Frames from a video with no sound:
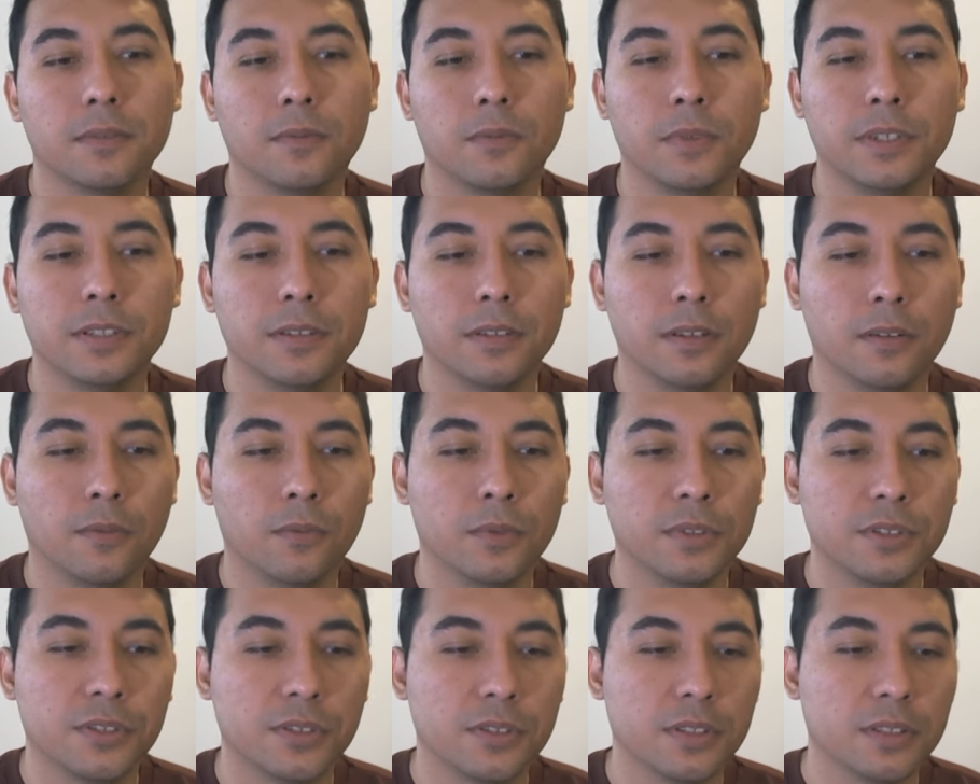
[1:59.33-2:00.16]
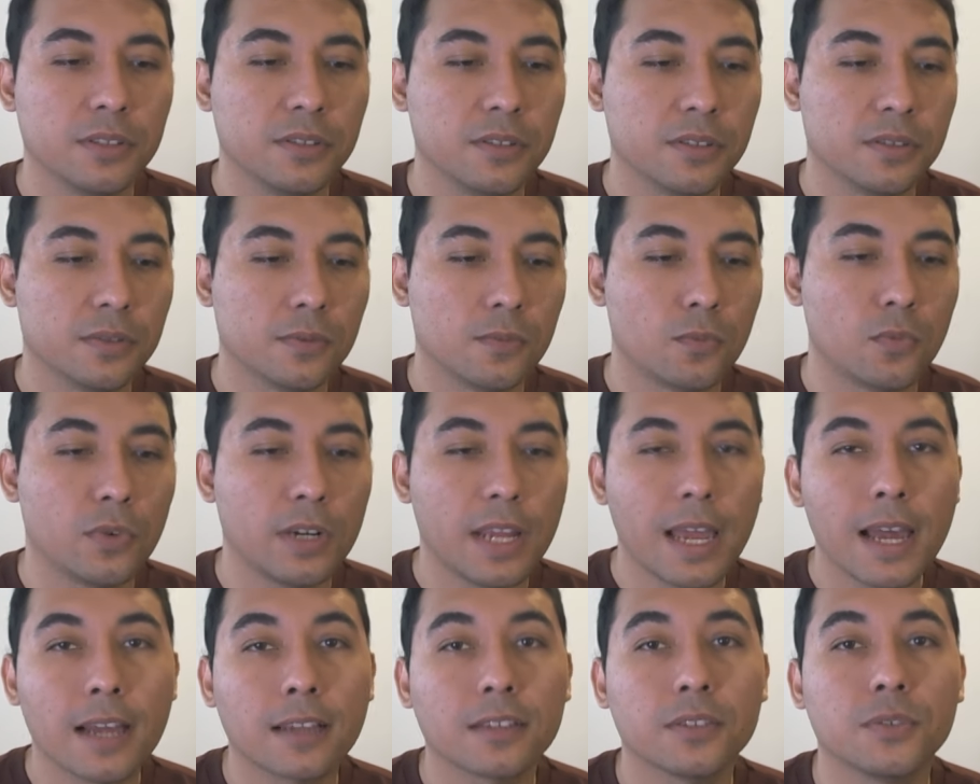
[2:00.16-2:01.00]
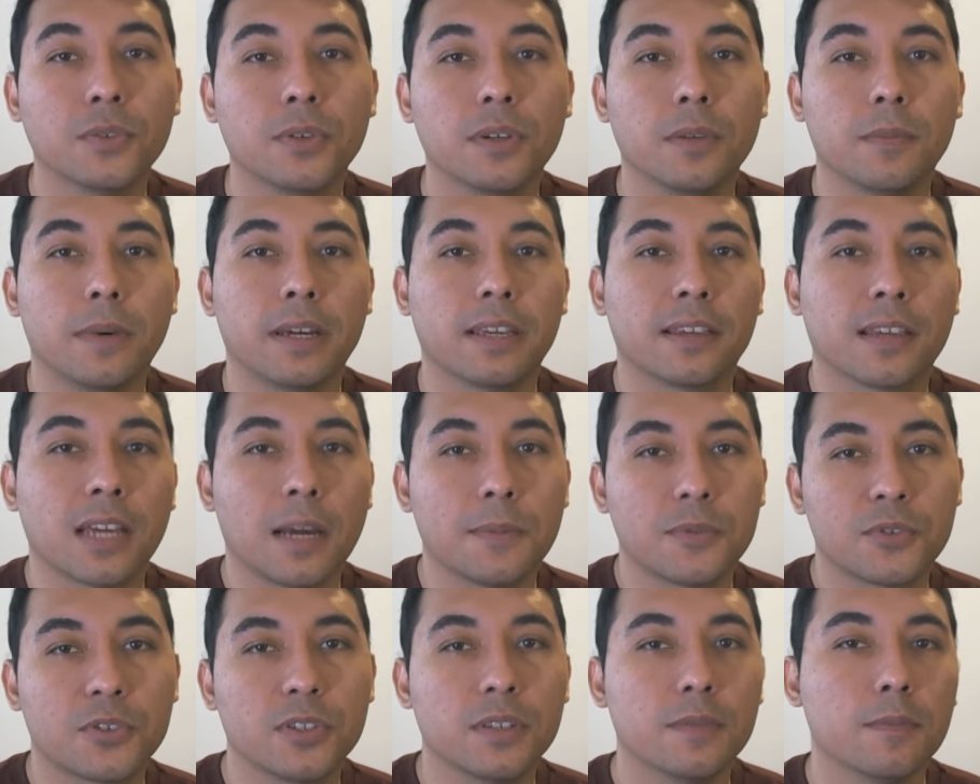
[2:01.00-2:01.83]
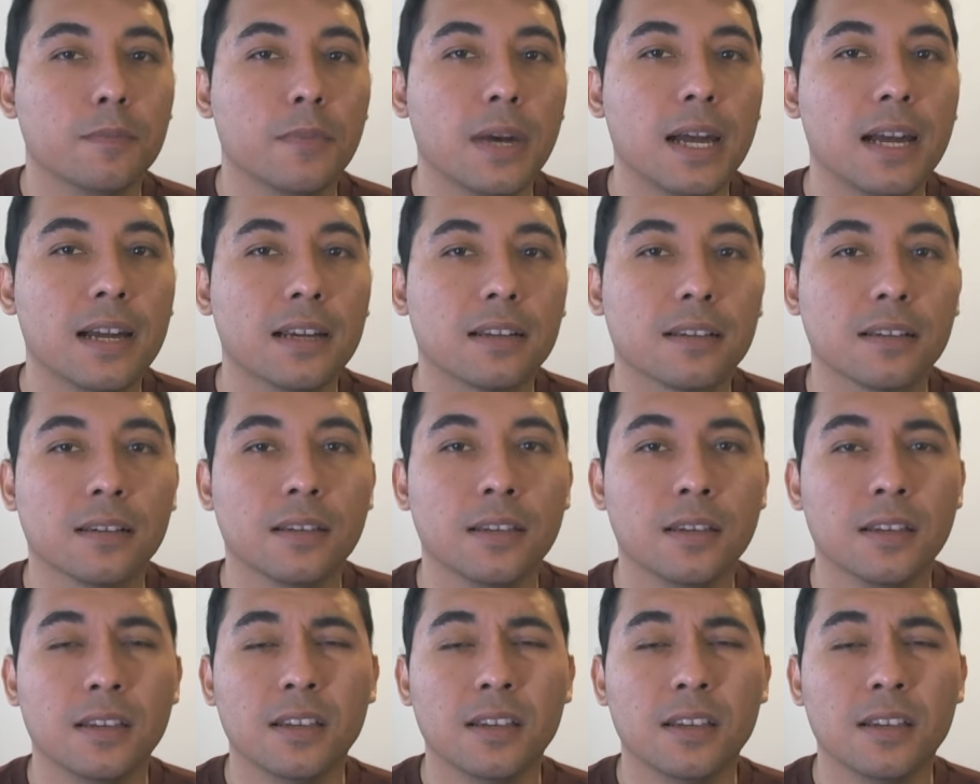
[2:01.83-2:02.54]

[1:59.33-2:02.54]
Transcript: We shouldn't just react to it by capturing back.